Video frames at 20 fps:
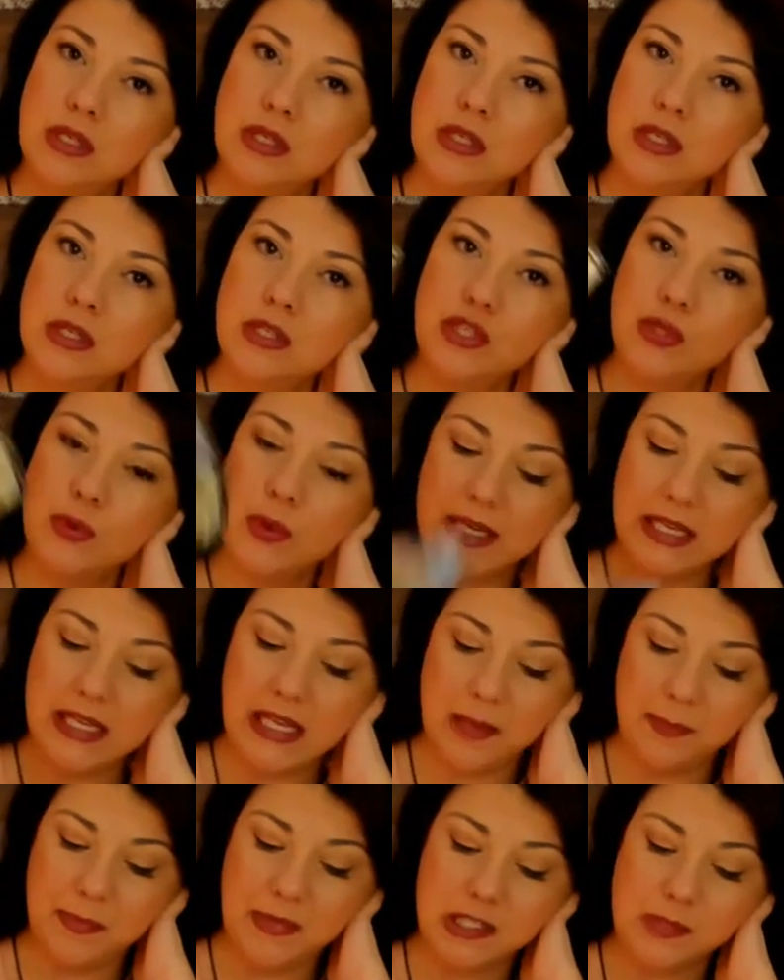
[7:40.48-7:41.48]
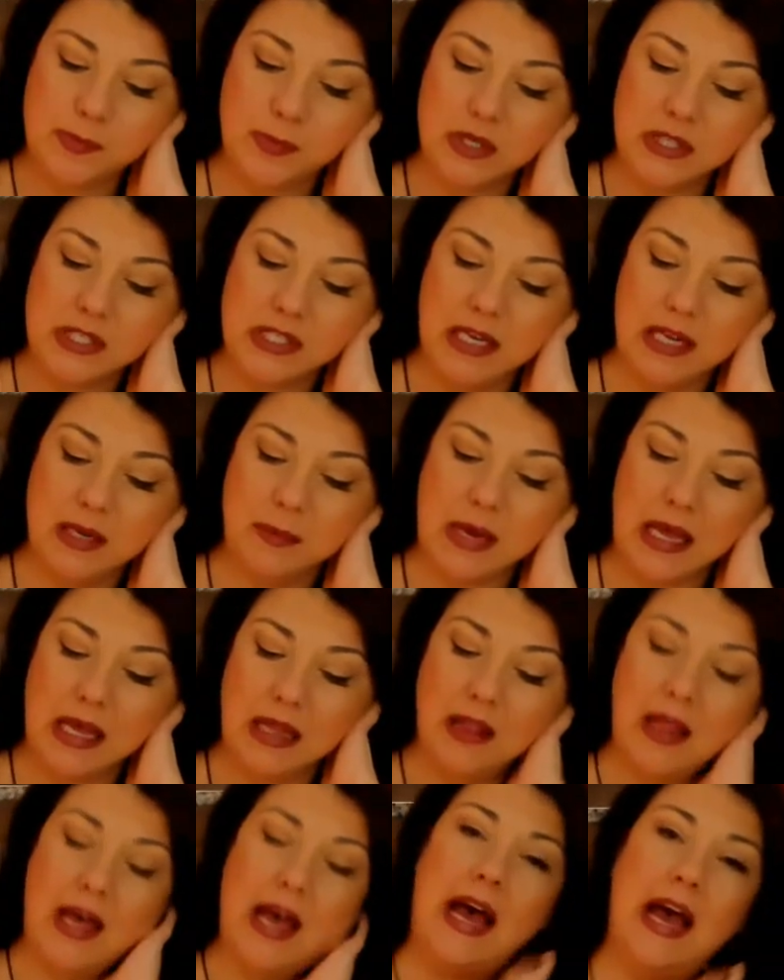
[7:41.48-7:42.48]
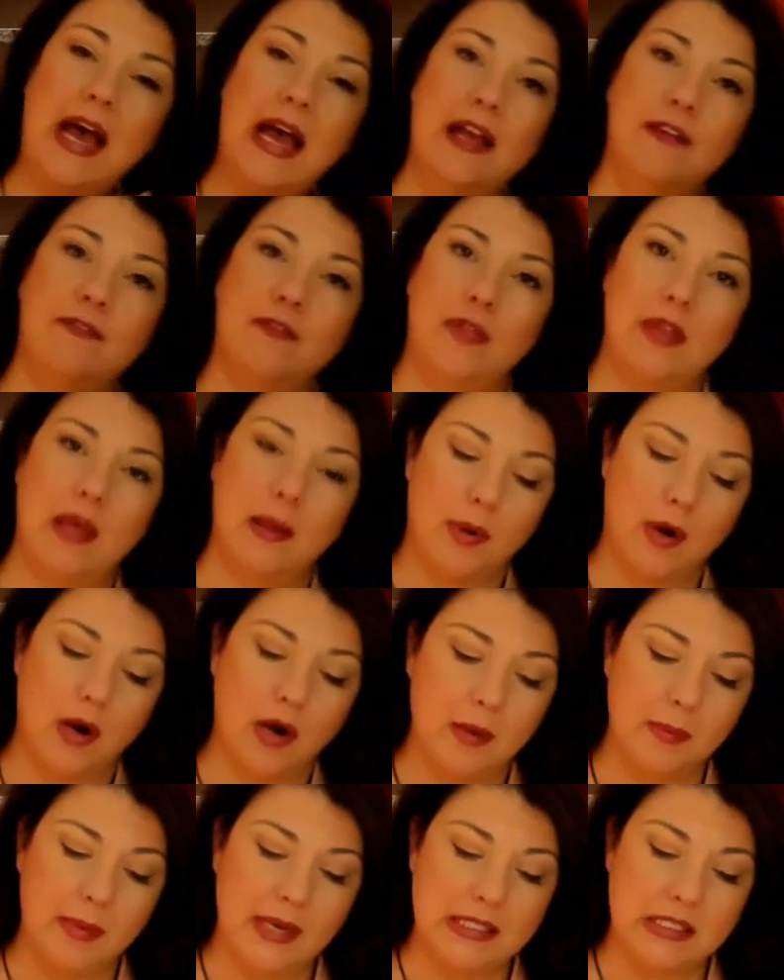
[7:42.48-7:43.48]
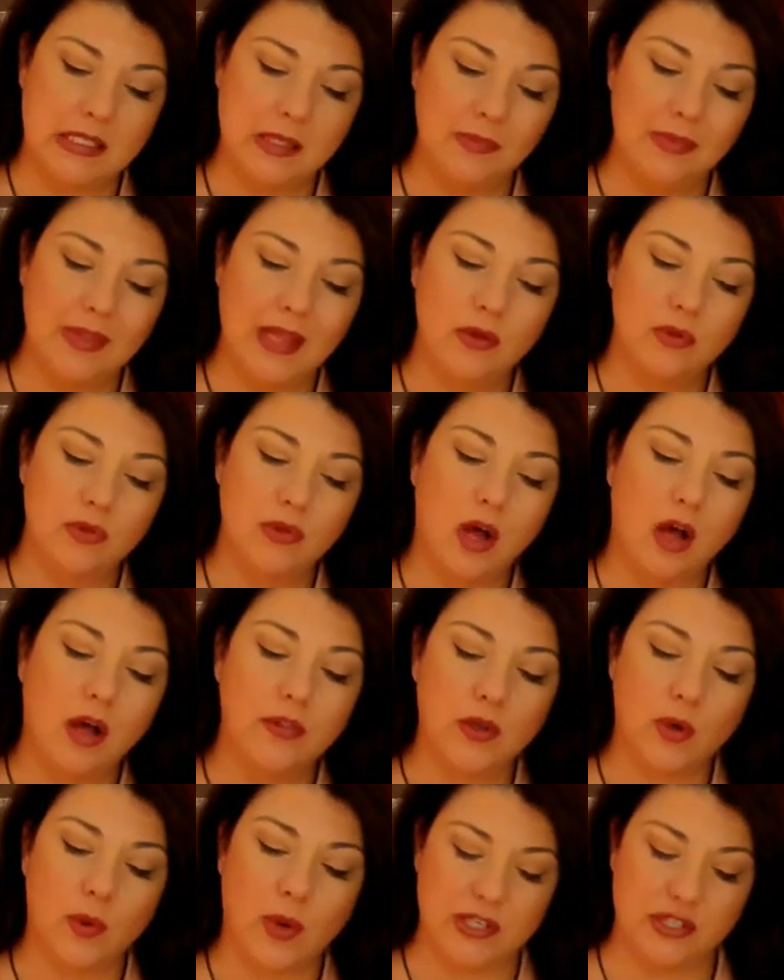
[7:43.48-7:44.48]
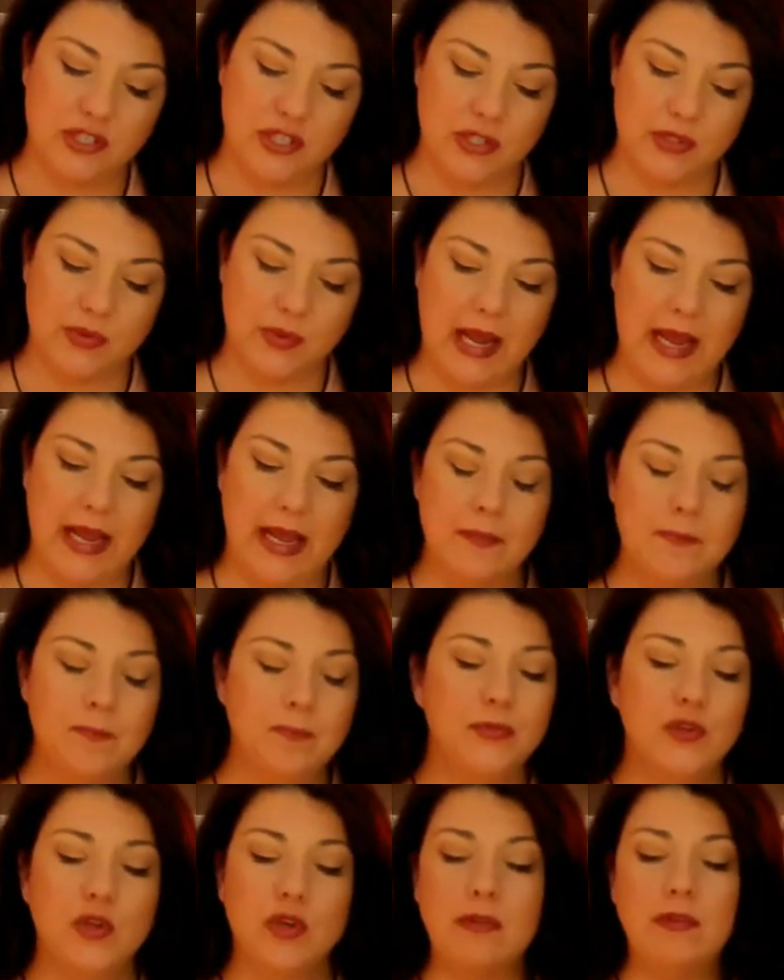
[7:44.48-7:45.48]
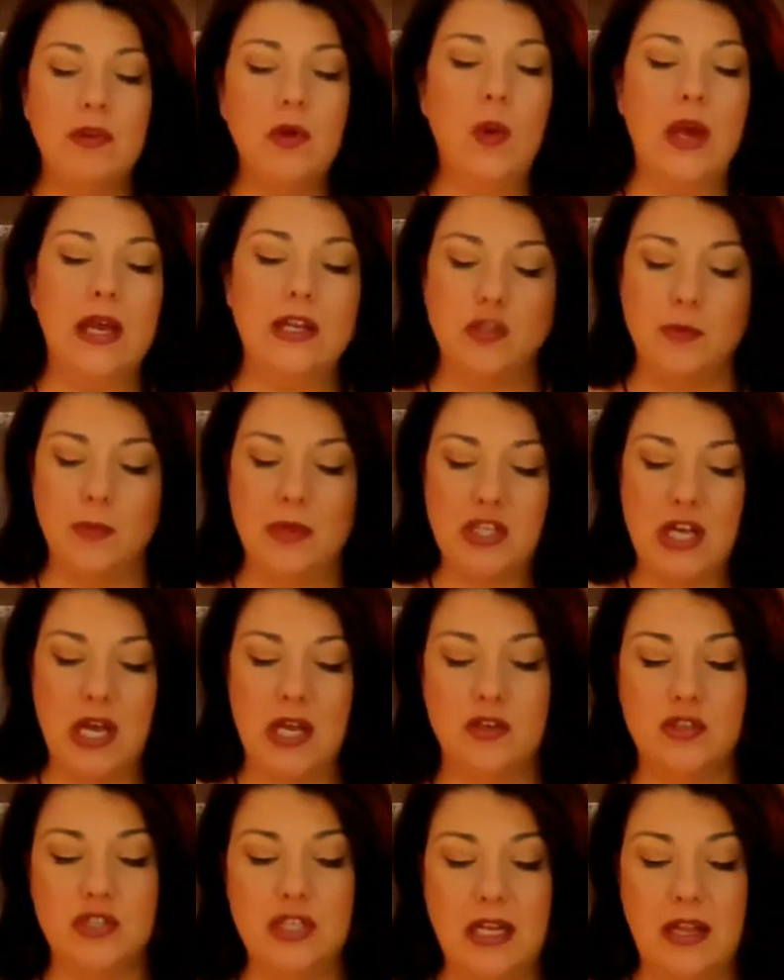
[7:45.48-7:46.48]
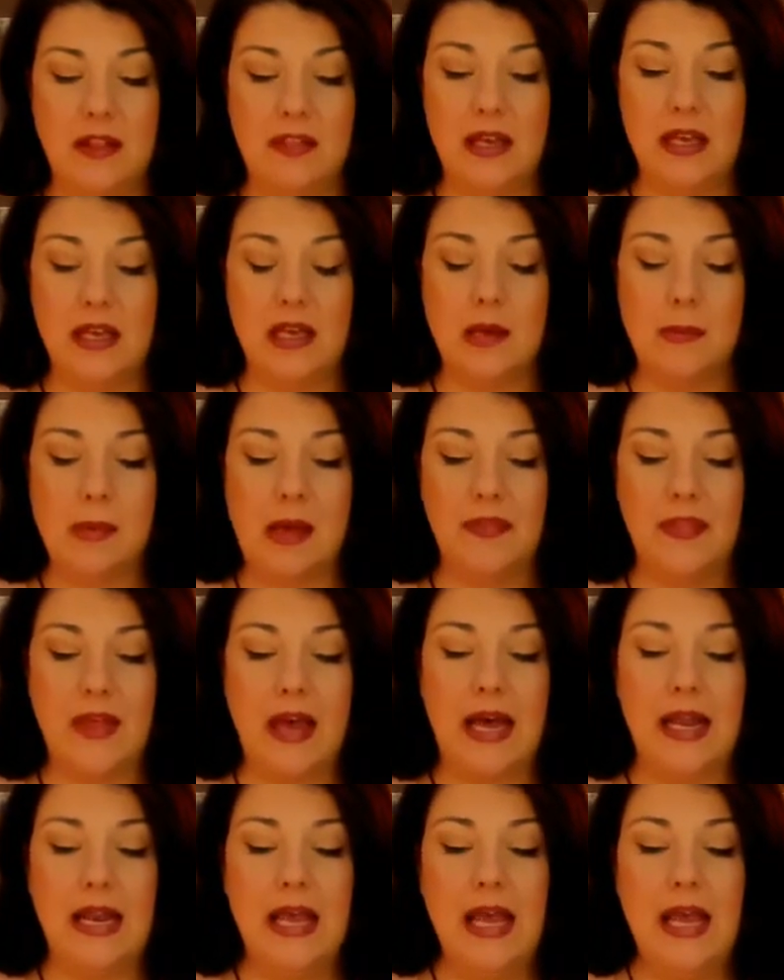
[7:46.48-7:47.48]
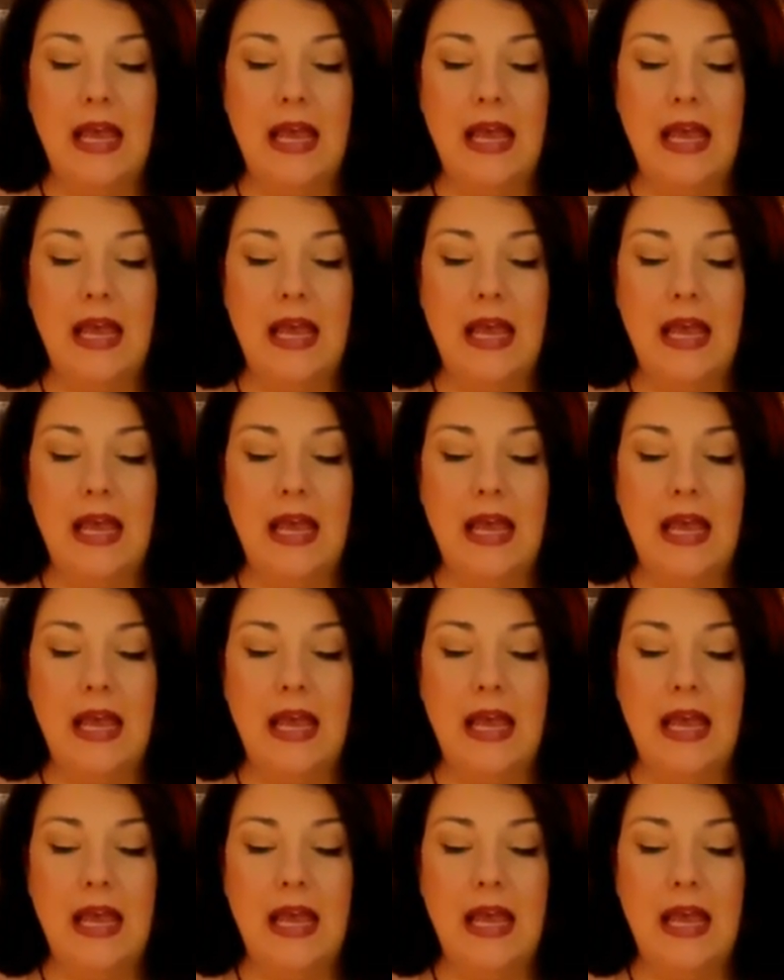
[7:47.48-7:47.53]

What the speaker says: Do I keep this person in my life? Are they part of my, all the questions, right? You're giving way too much energy to thinking about that.